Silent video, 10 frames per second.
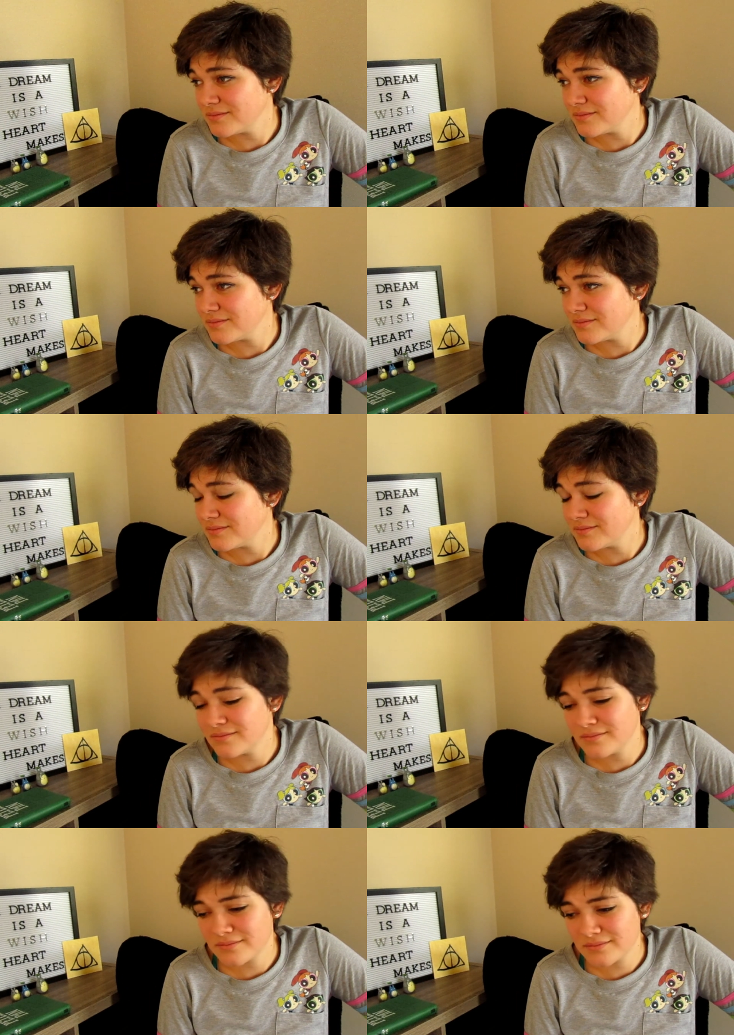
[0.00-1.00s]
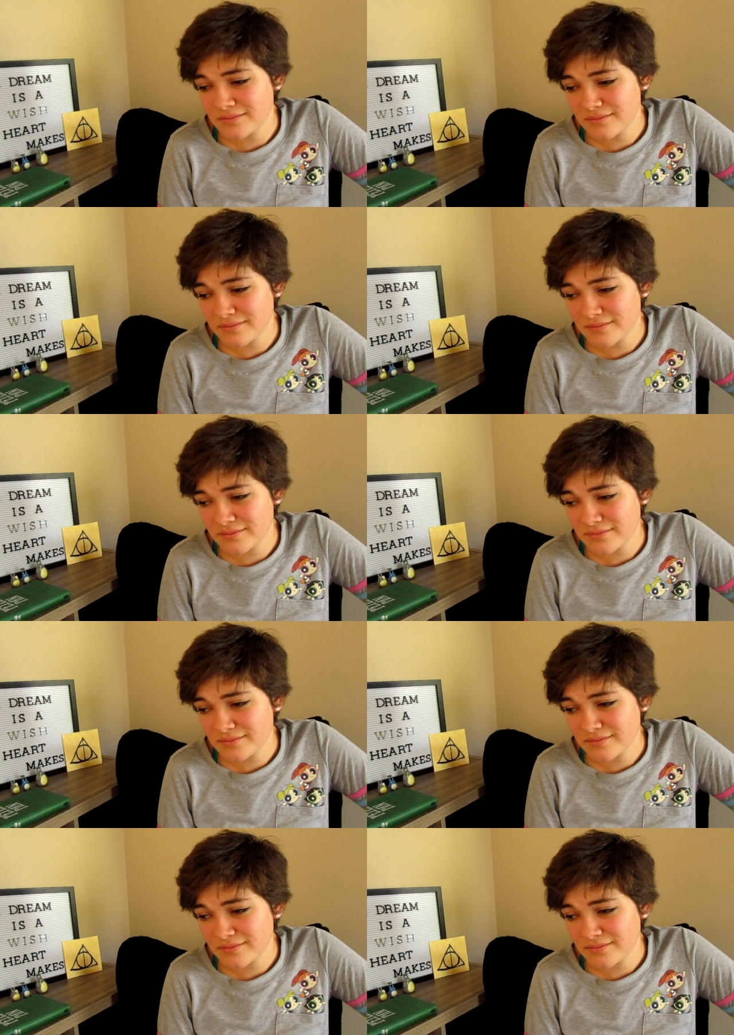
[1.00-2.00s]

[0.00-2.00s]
[no speech]